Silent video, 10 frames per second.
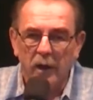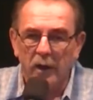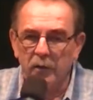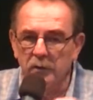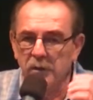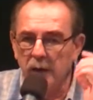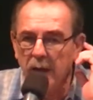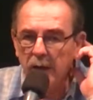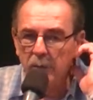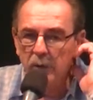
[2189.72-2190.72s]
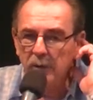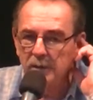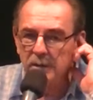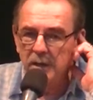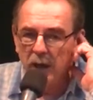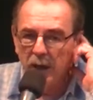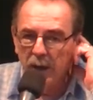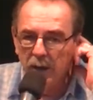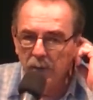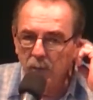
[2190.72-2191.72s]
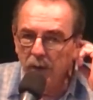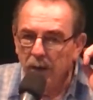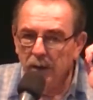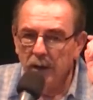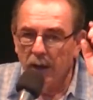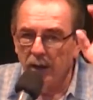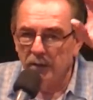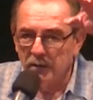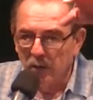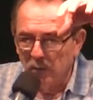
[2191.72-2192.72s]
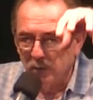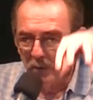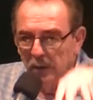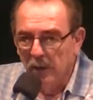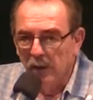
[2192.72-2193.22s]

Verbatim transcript: uh, there's an animal that's dying, and when it dies, those